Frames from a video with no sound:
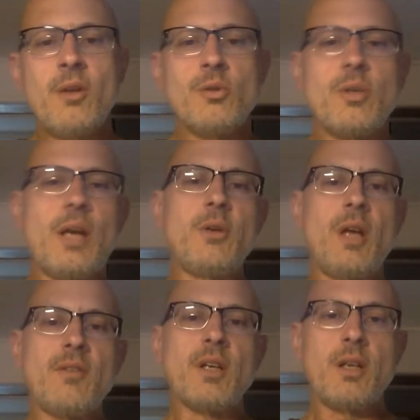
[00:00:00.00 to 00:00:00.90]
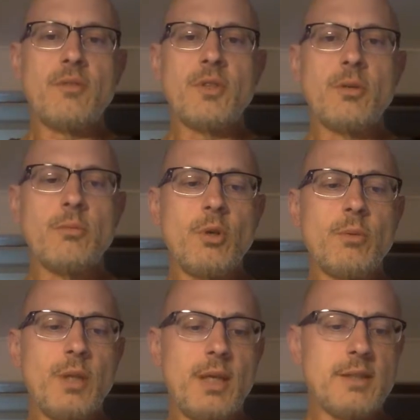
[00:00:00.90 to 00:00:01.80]
So now you have a governor
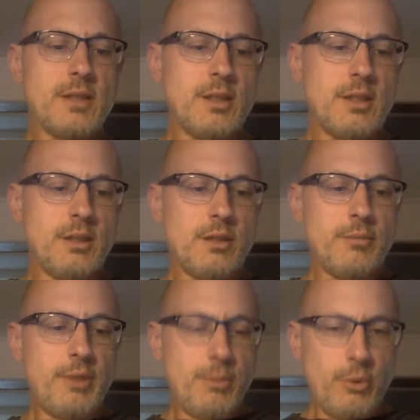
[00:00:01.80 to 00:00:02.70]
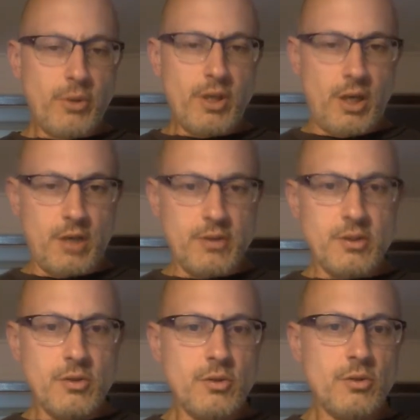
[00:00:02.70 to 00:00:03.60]
mobilizing people with
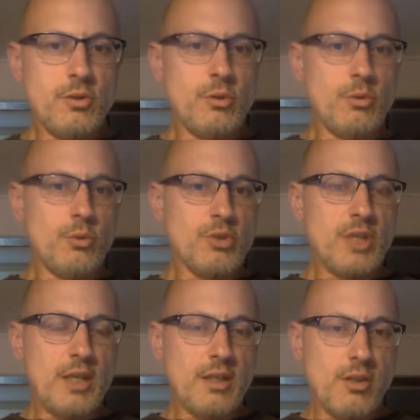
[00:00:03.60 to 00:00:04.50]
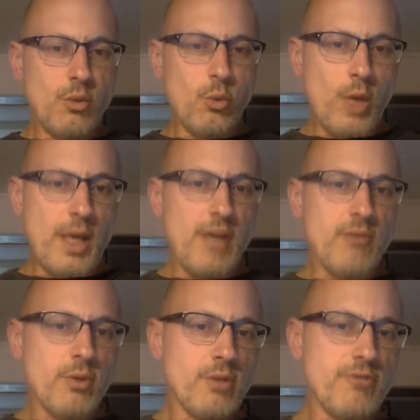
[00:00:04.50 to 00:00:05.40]
guns to stand in the way of
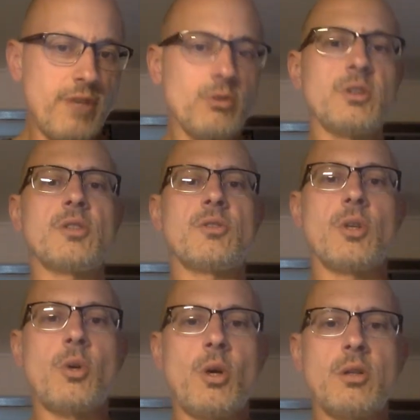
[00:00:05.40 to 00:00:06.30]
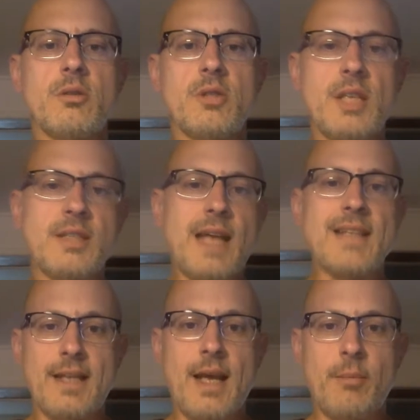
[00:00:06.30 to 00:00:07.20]
what a federal district court says
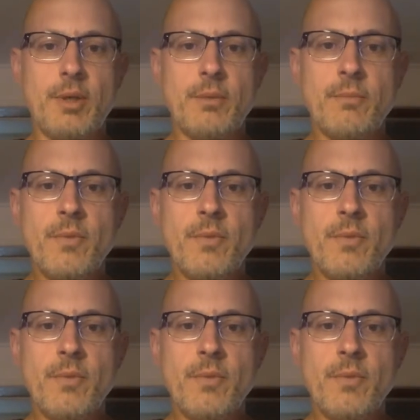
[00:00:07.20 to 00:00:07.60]
has to happen.